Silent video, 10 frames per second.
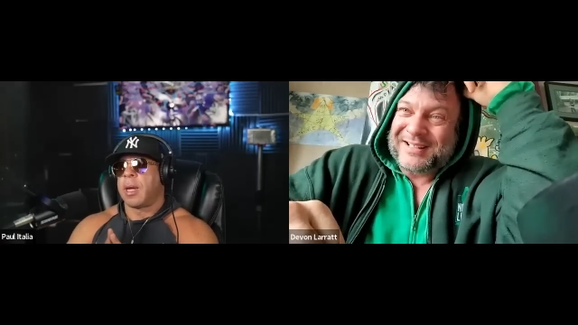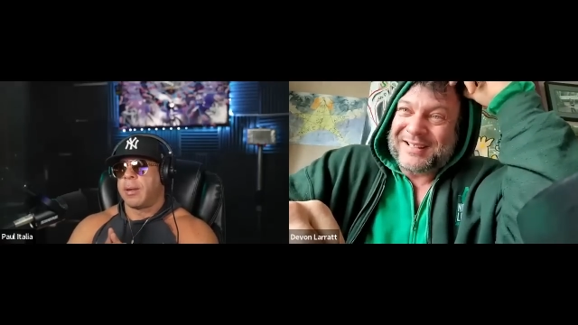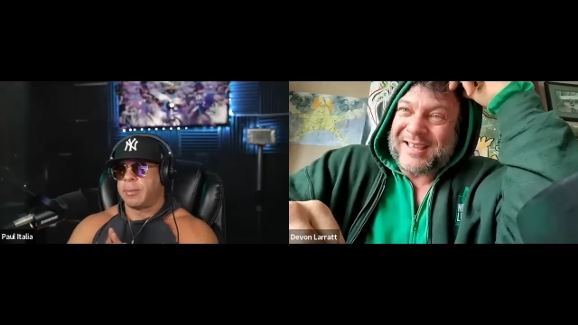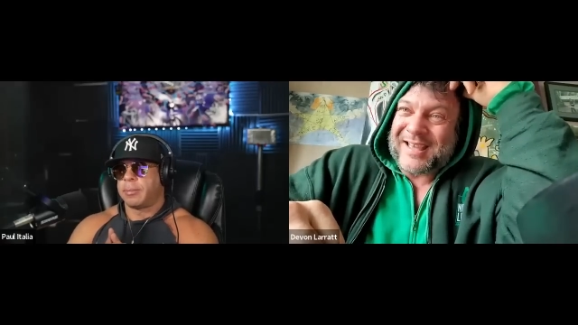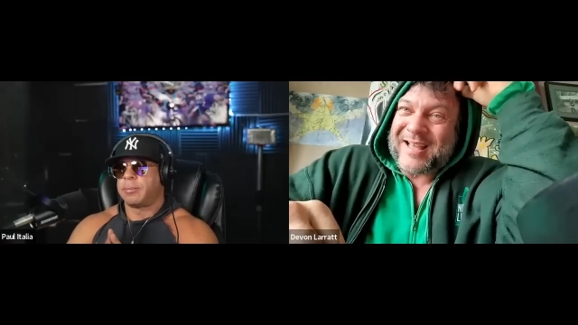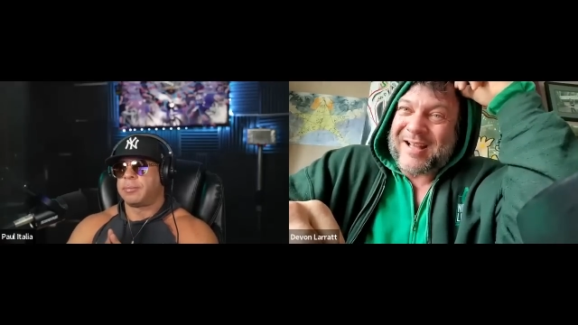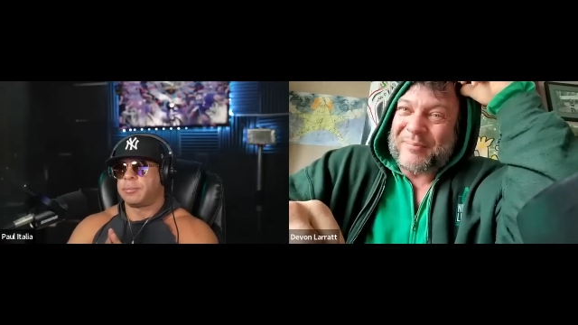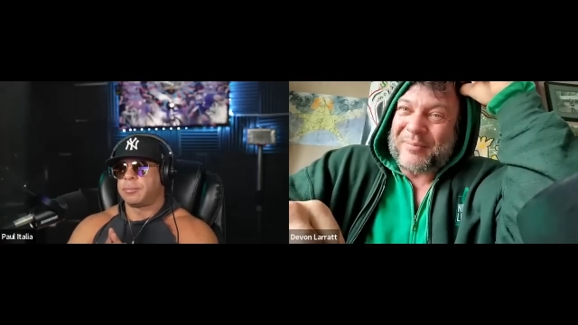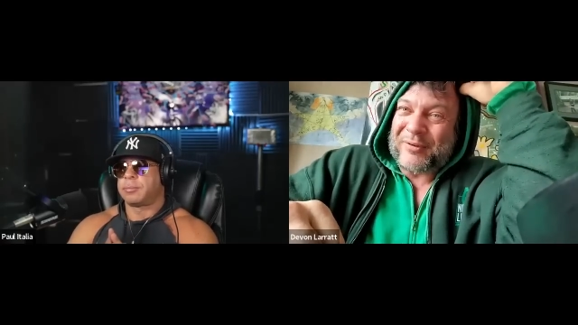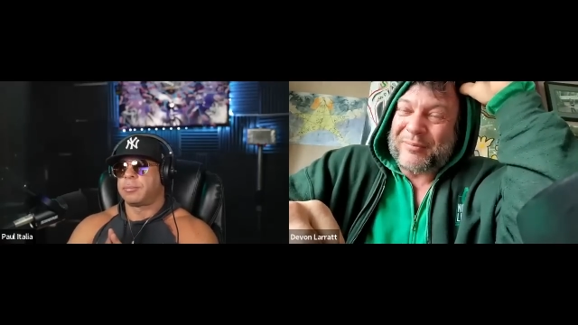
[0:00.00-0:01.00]
Speaker 1: You can't
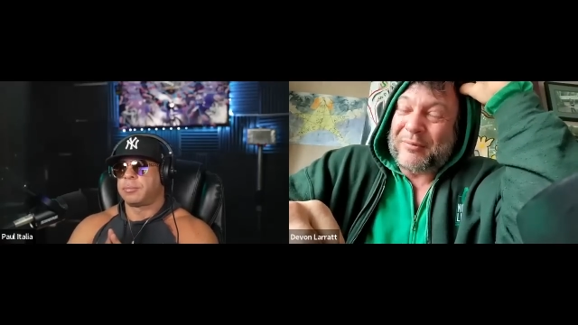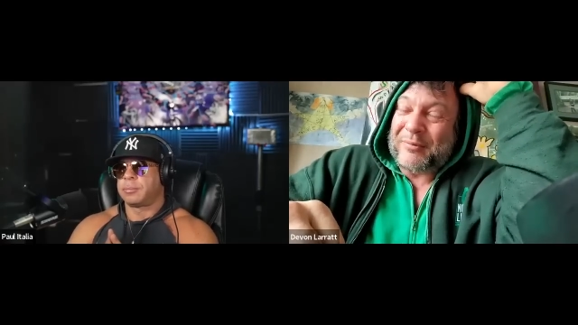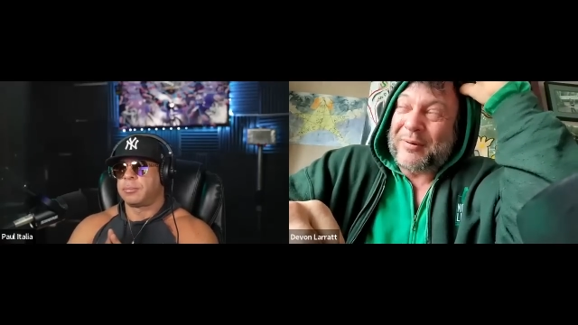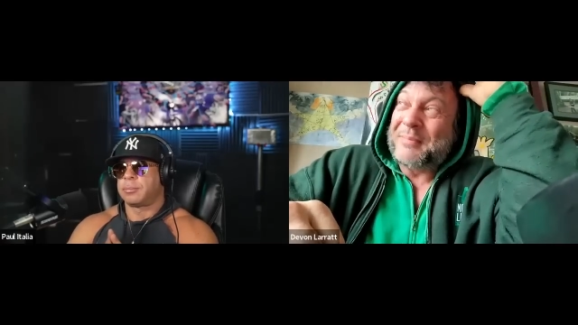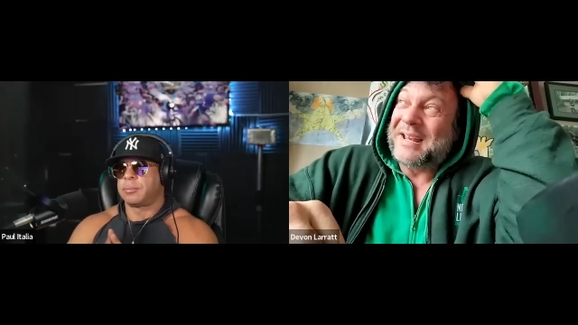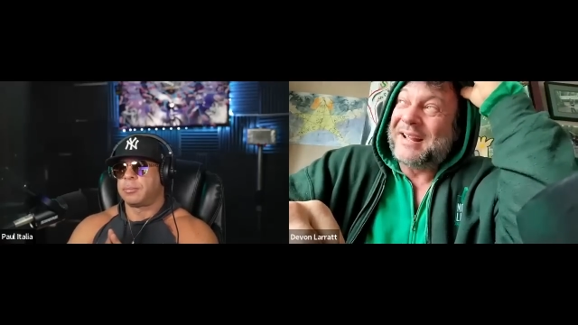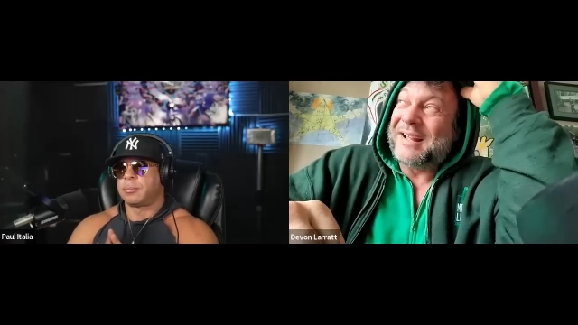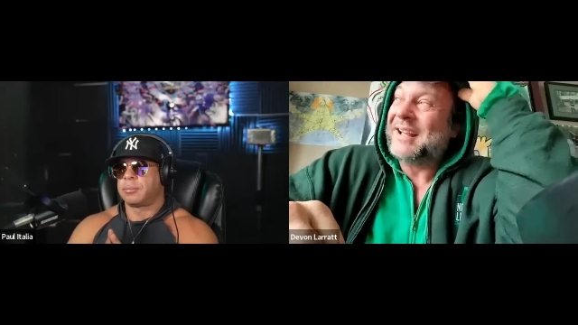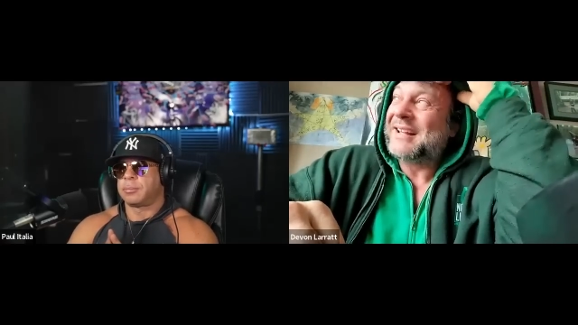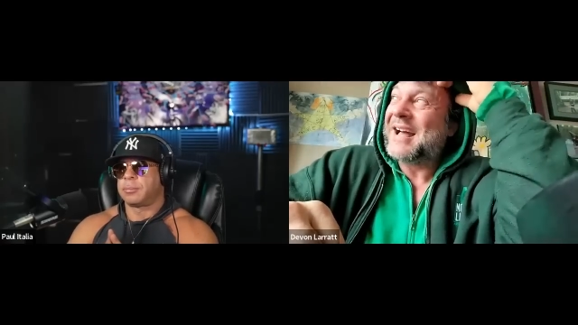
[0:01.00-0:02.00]
help but remember a beating
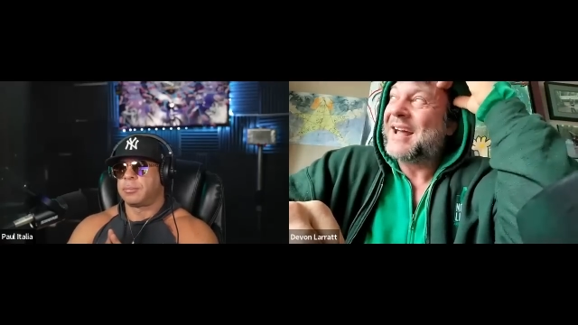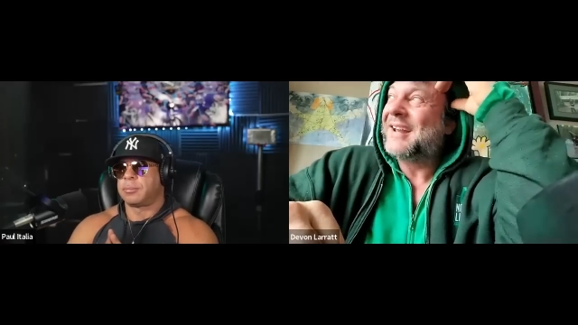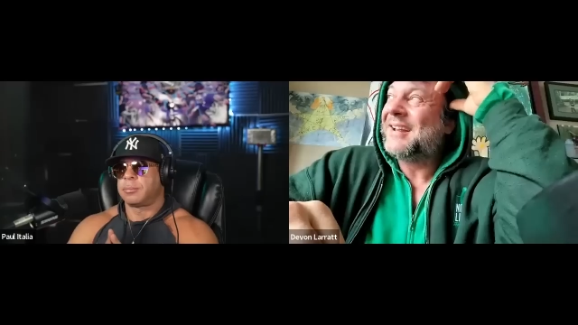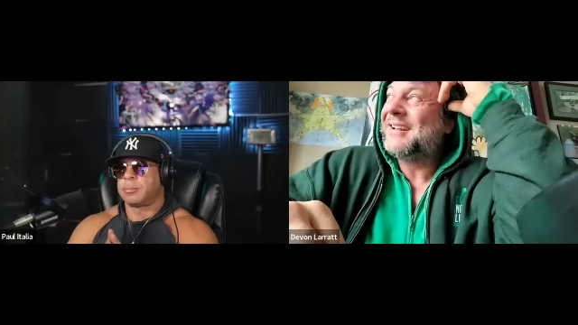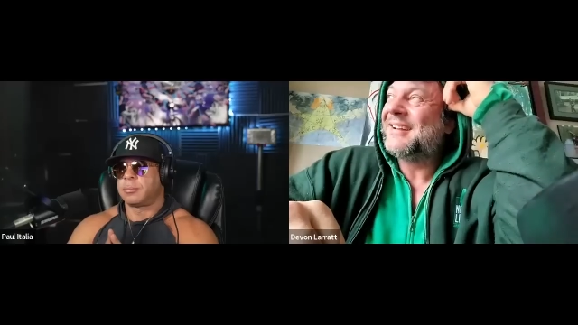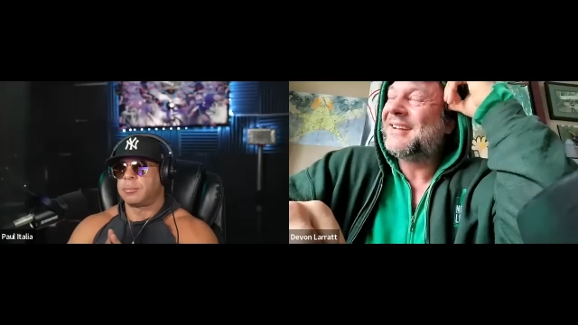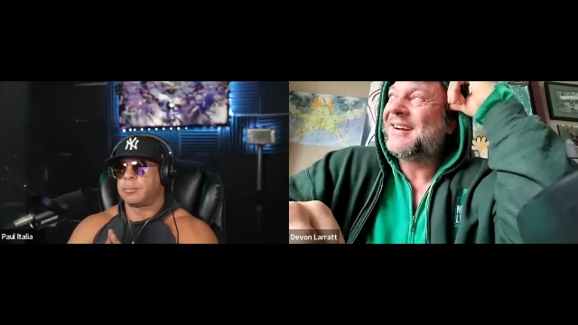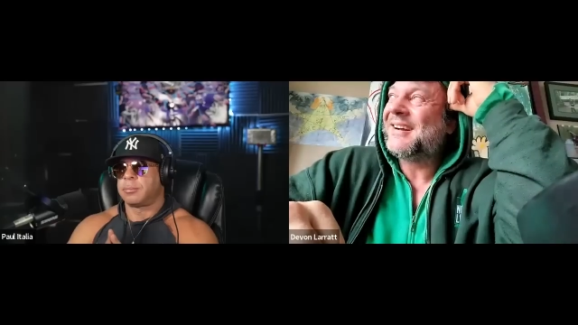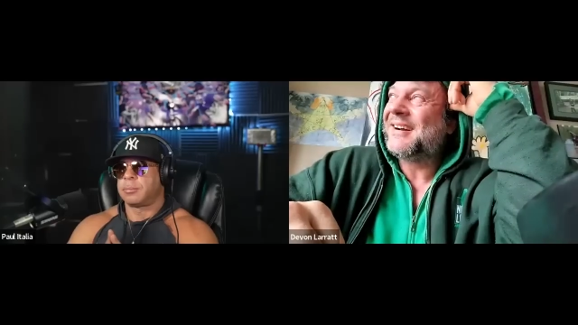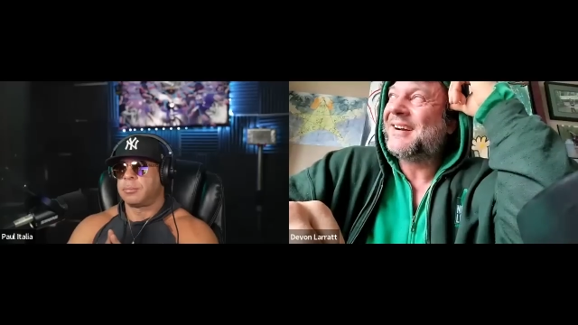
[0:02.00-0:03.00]
like that.
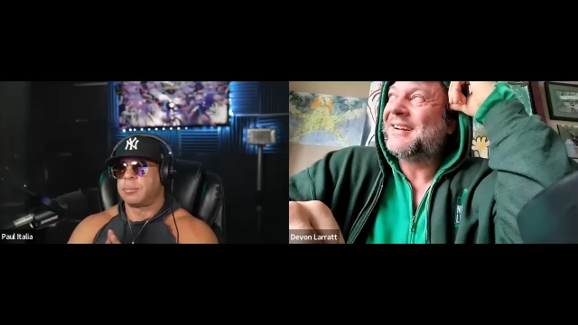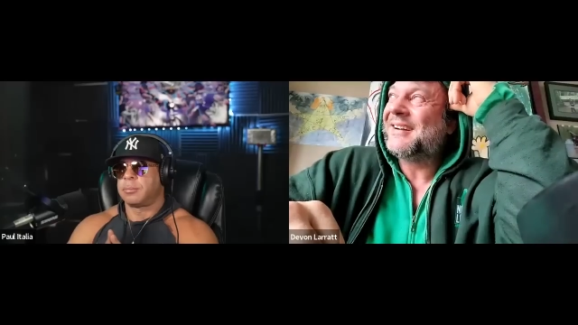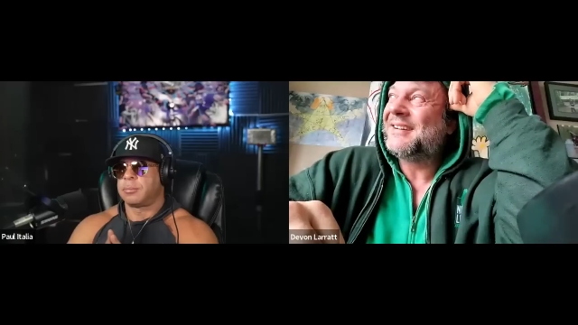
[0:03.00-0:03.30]
Uh,